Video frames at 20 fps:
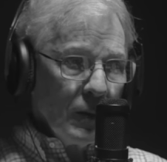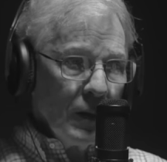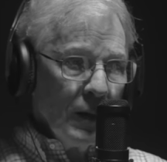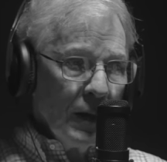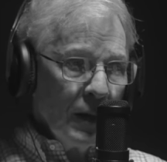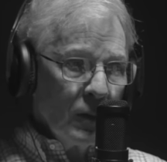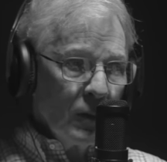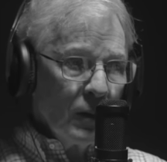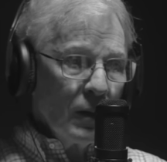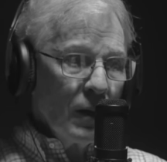
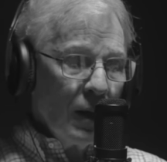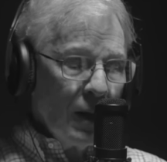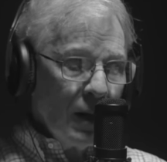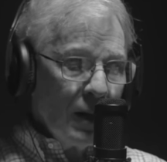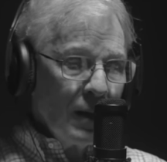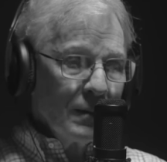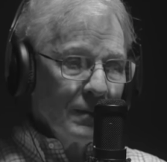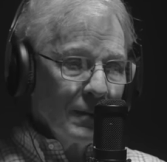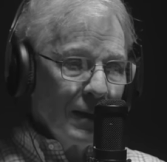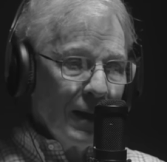And
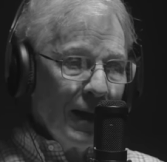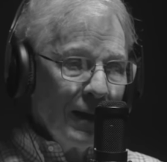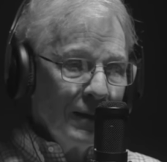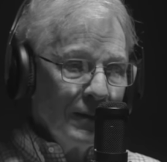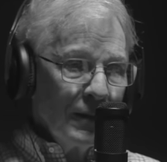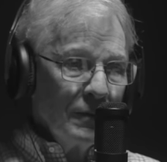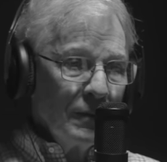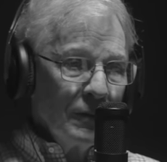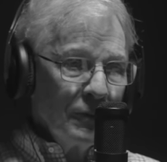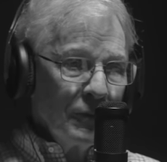I'll
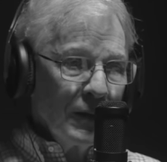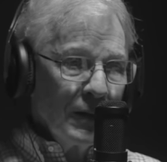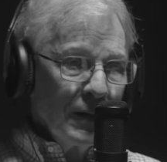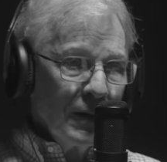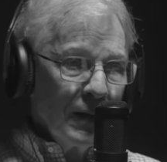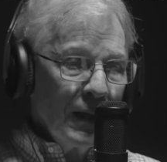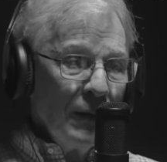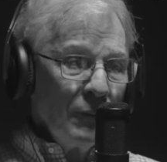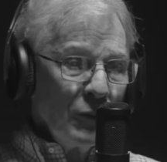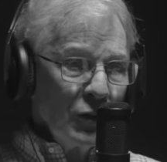never forget,
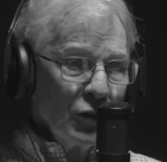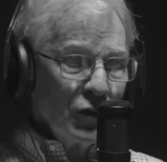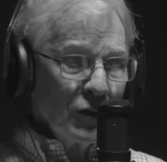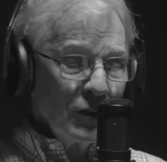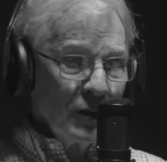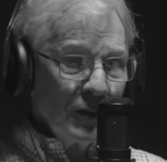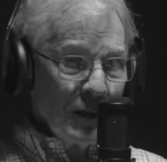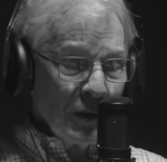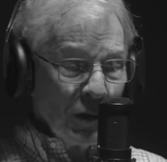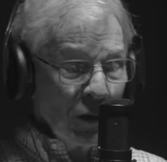it was
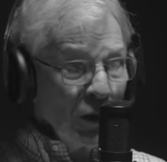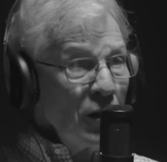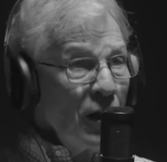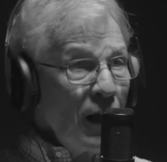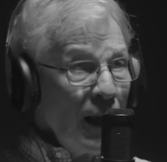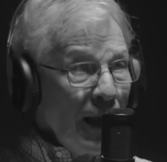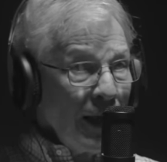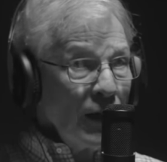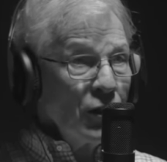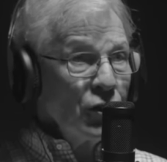a
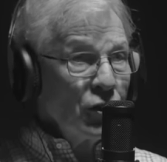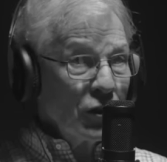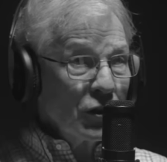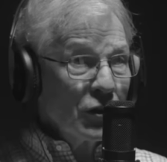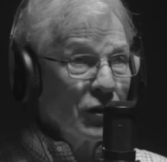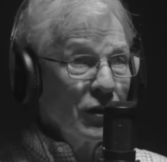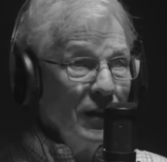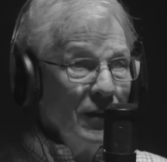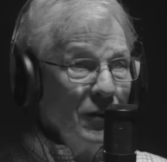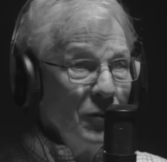little
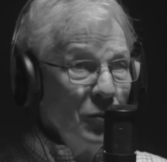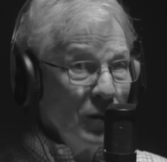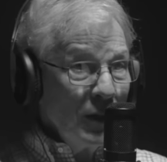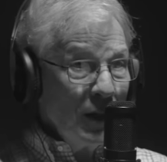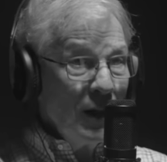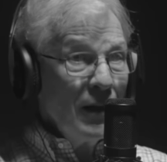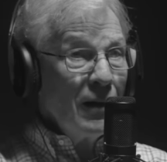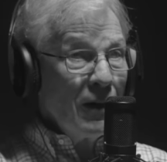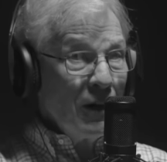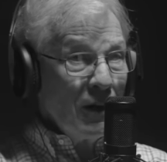anxious when
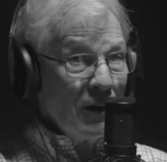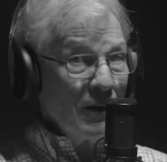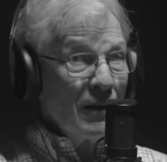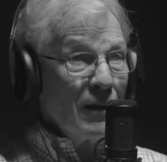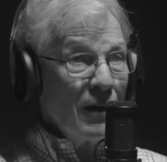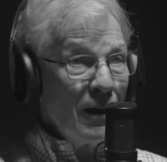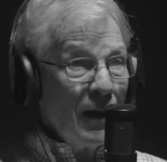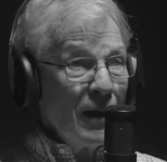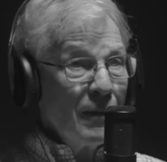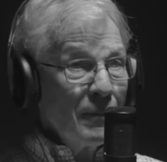he
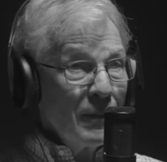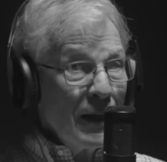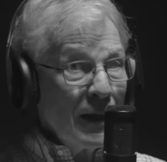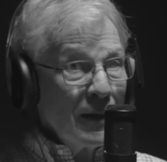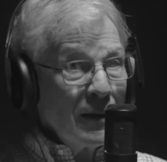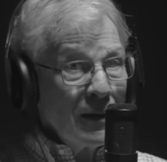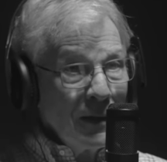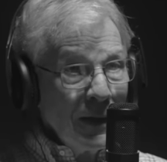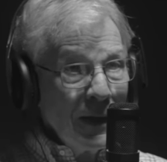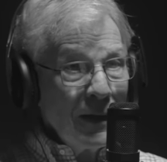climbed out
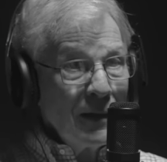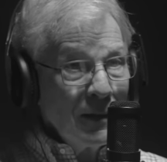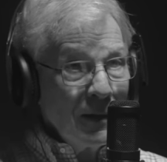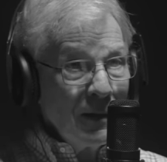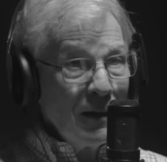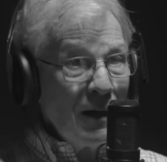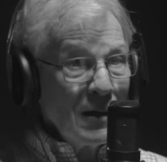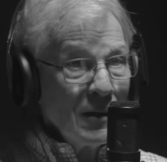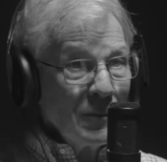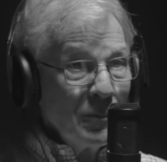of that
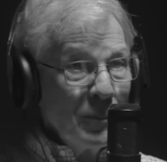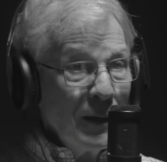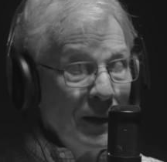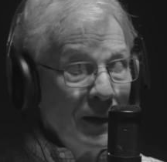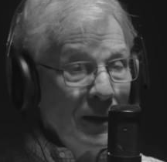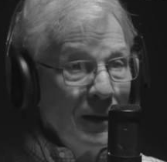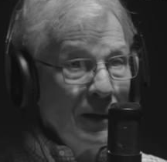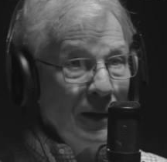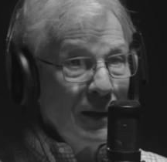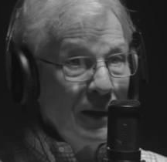
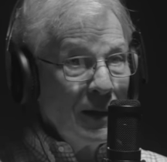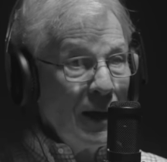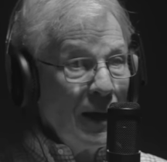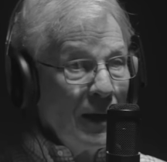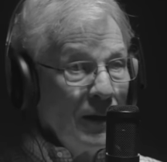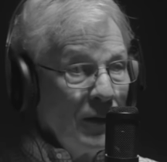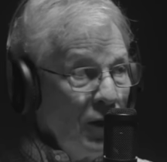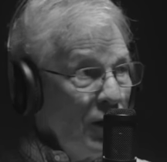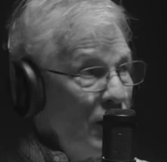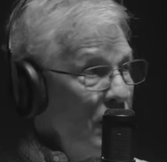cockpit, and
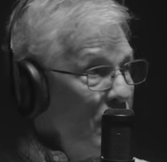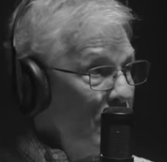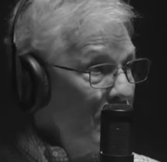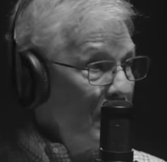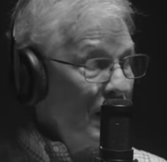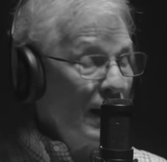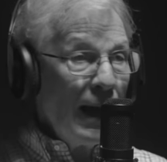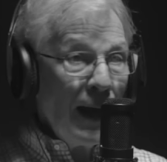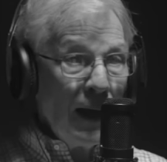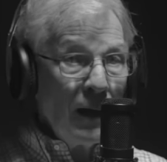I knew
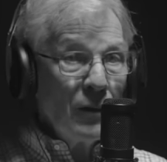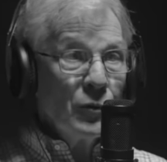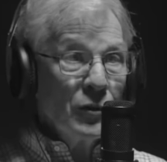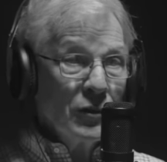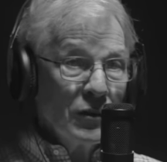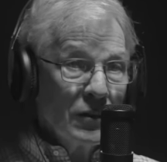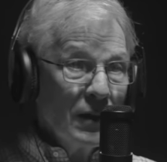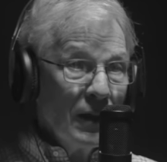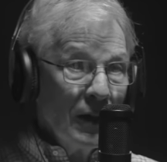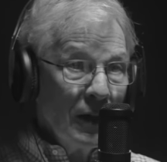that I
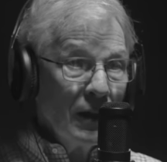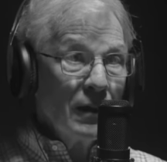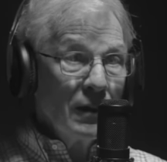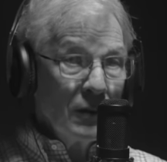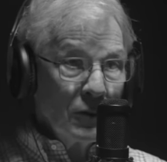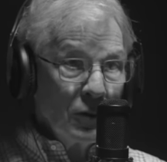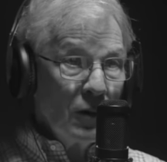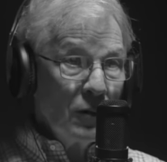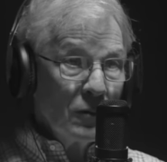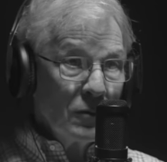was in
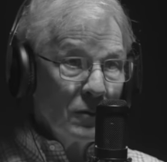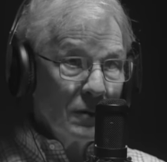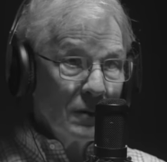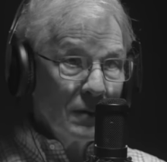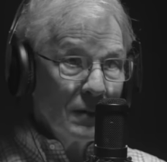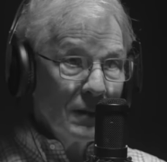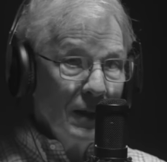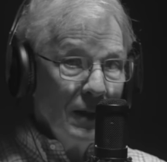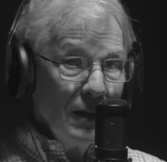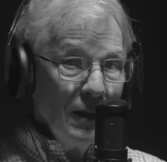control.
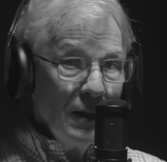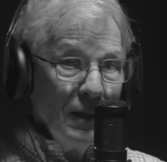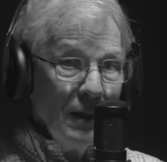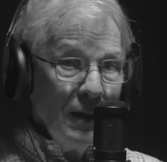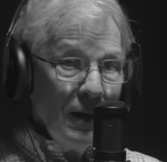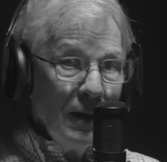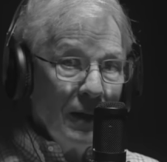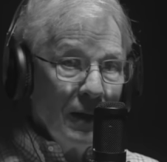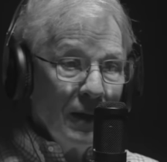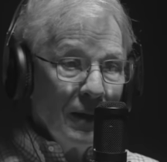
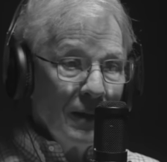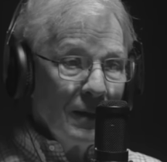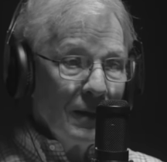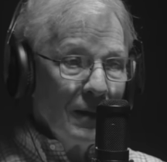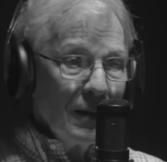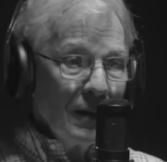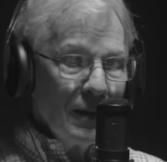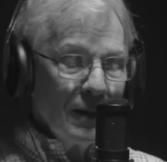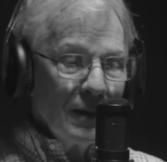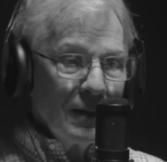And
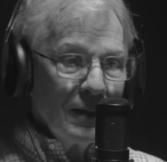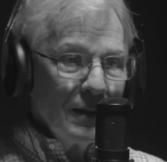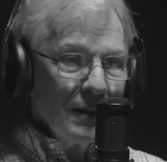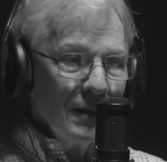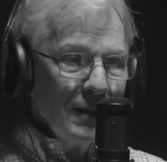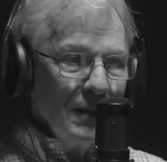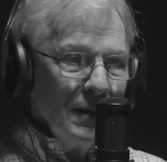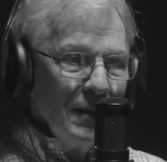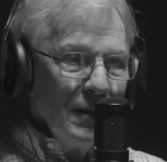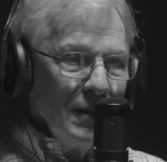but
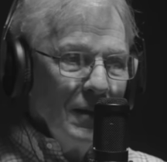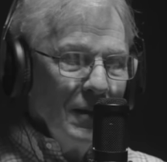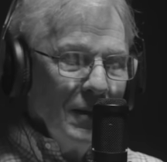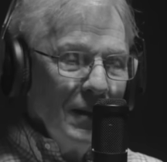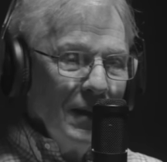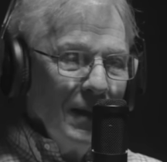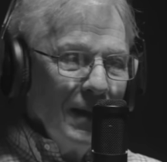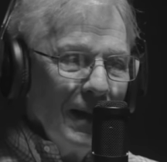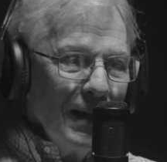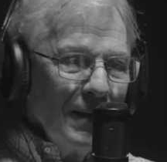
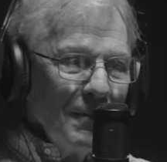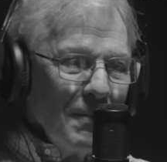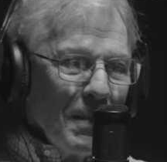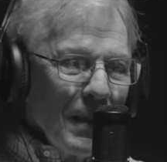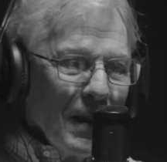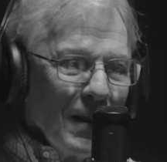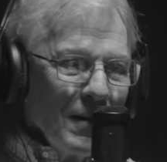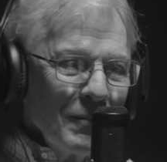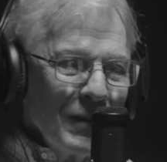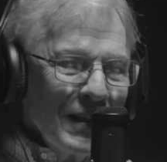
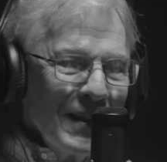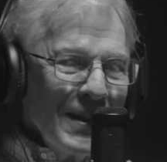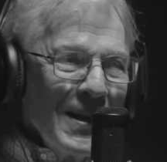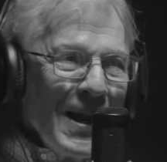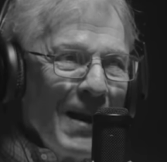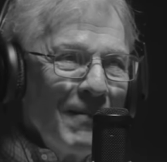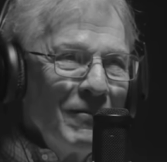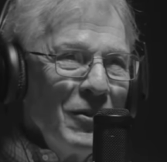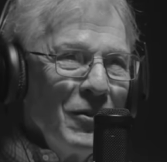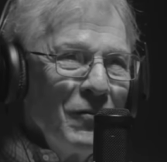then
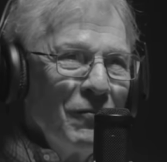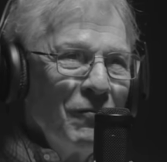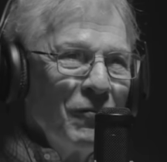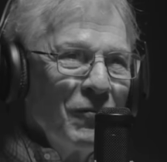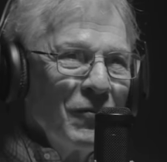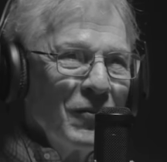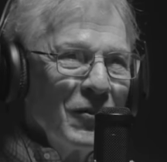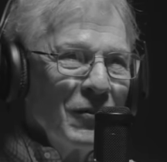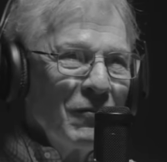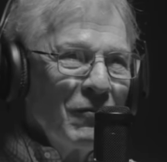after you
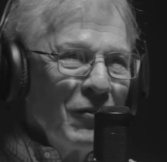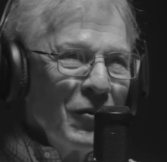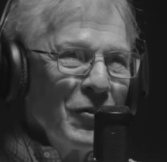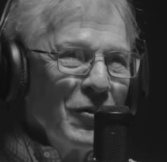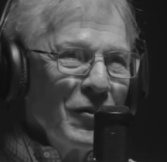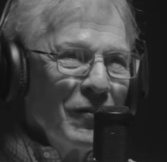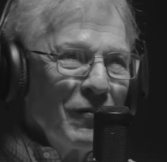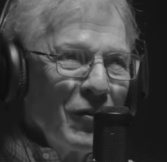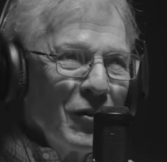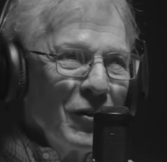flew
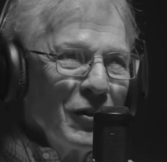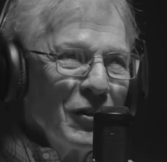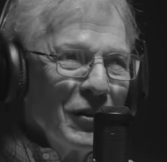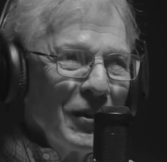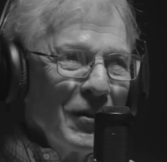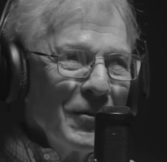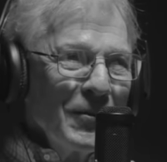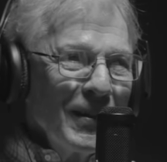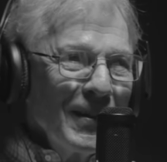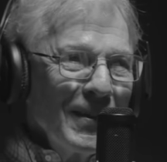your first
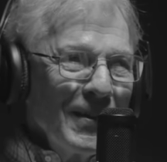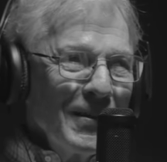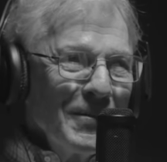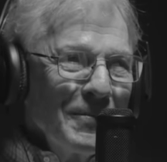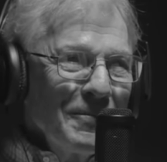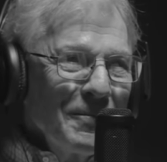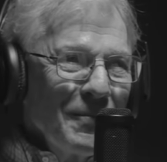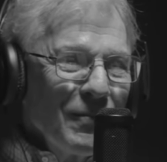solo,